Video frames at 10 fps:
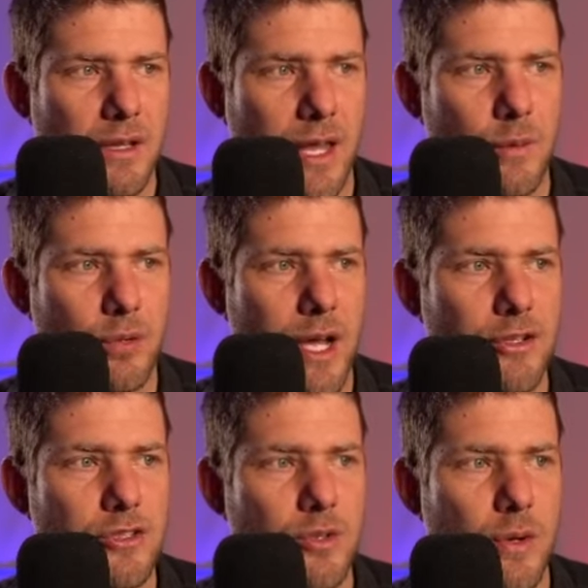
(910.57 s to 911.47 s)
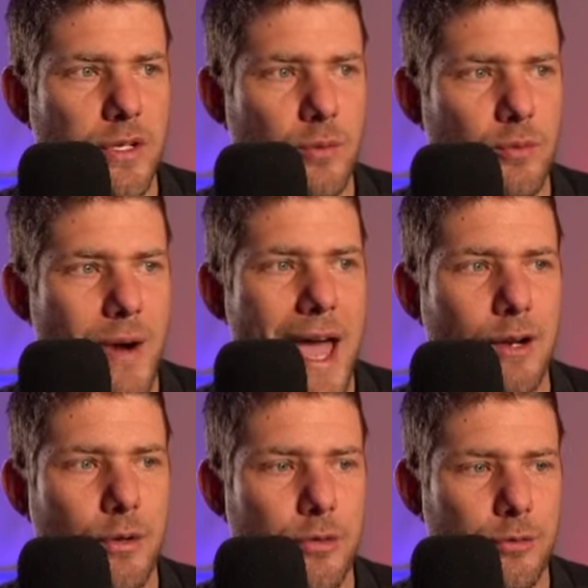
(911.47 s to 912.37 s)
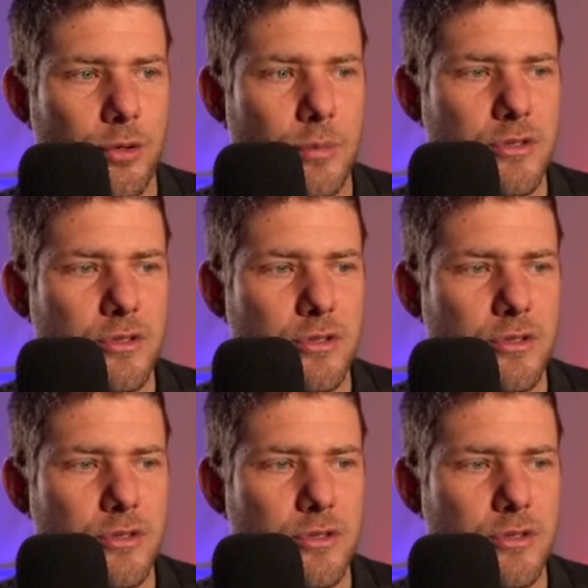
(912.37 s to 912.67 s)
Like, we're not just going to rattle through him.